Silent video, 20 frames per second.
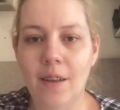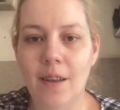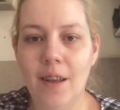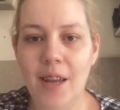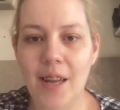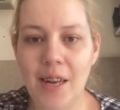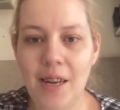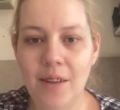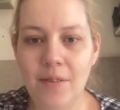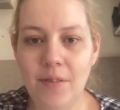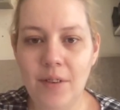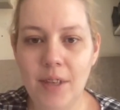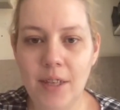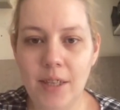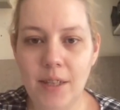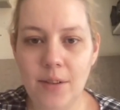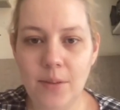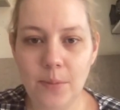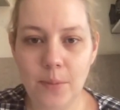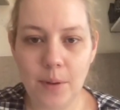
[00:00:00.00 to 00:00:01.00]
Hi
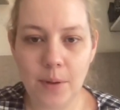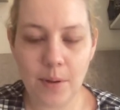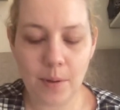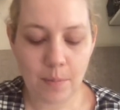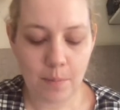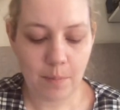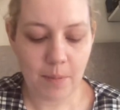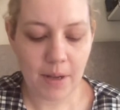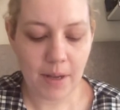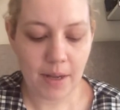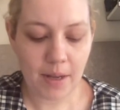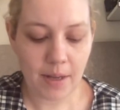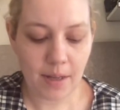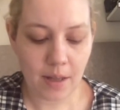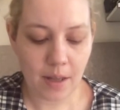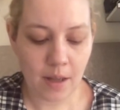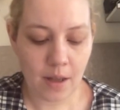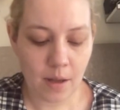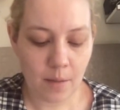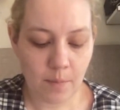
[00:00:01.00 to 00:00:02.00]
lovelies, welcome back.
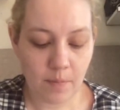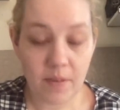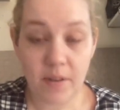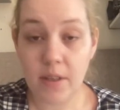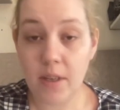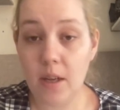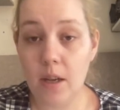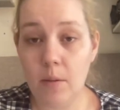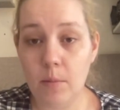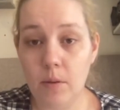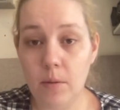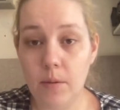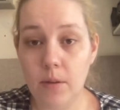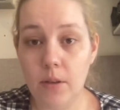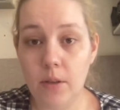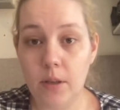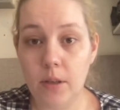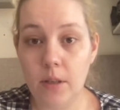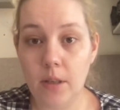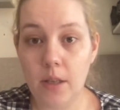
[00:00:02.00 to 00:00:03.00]
Today I'm going to
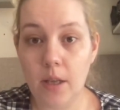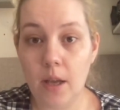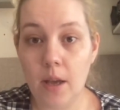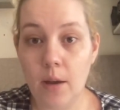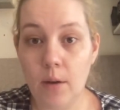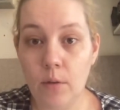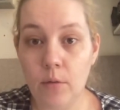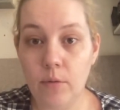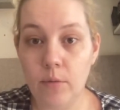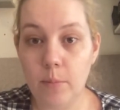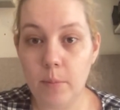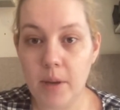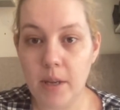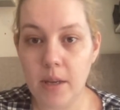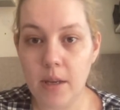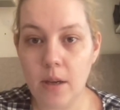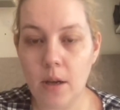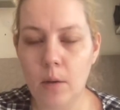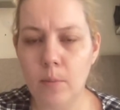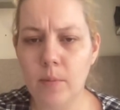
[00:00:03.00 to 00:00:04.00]
be doing E.L.F
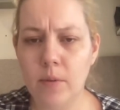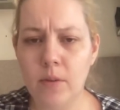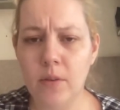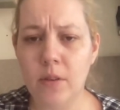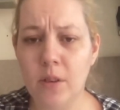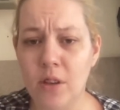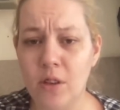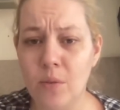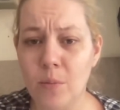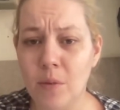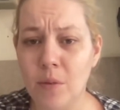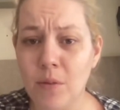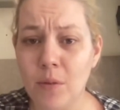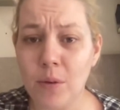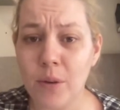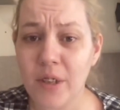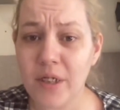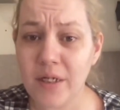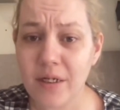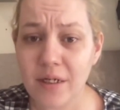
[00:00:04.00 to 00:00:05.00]
Makeup. Excuse my
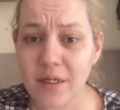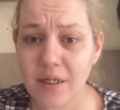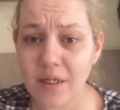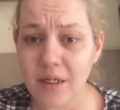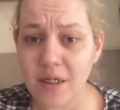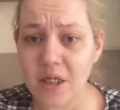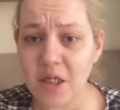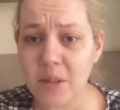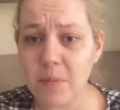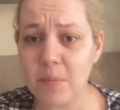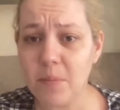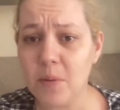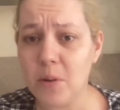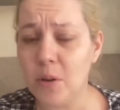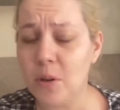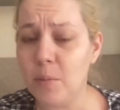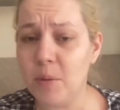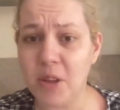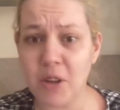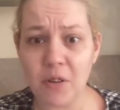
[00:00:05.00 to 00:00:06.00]
voice, I've gone
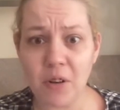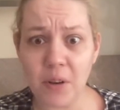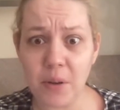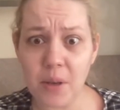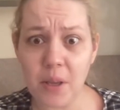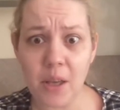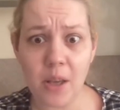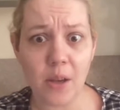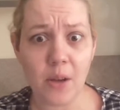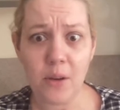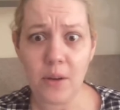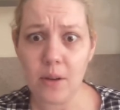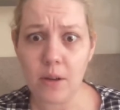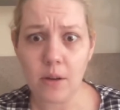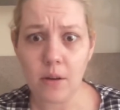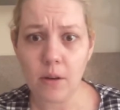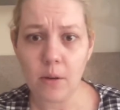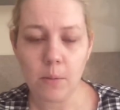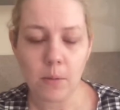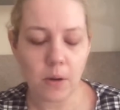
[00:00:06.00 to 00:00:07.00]
a bit croaky, I
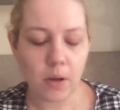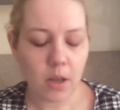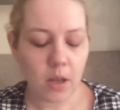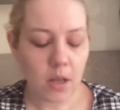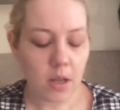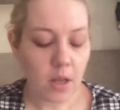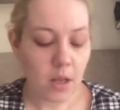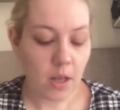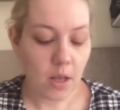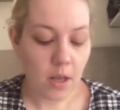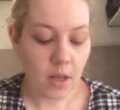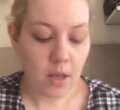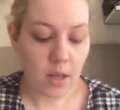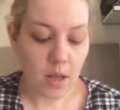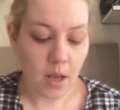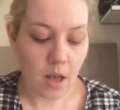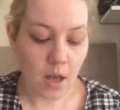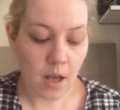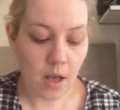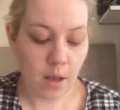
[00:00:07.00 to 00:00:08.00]
don't know why.
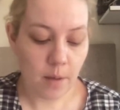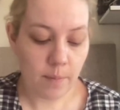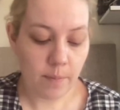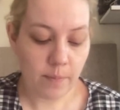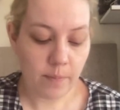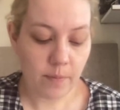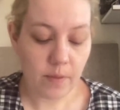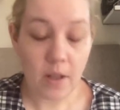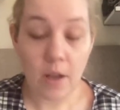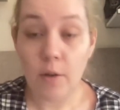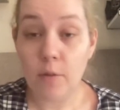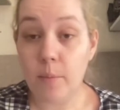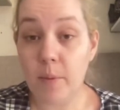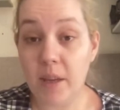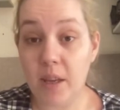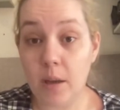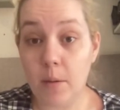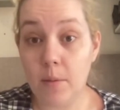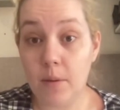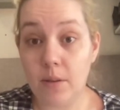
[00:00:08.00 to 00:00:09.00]
E.L.F
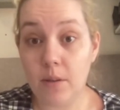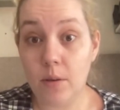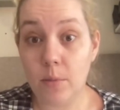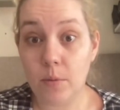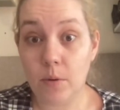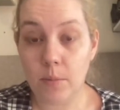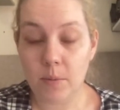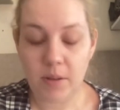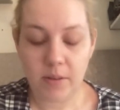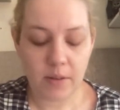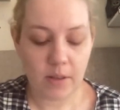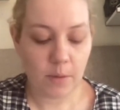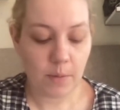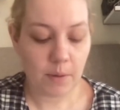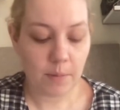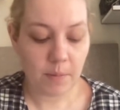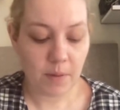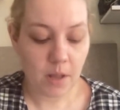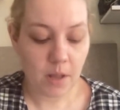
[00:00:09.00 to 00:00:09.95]
Makeup as I promised anyway.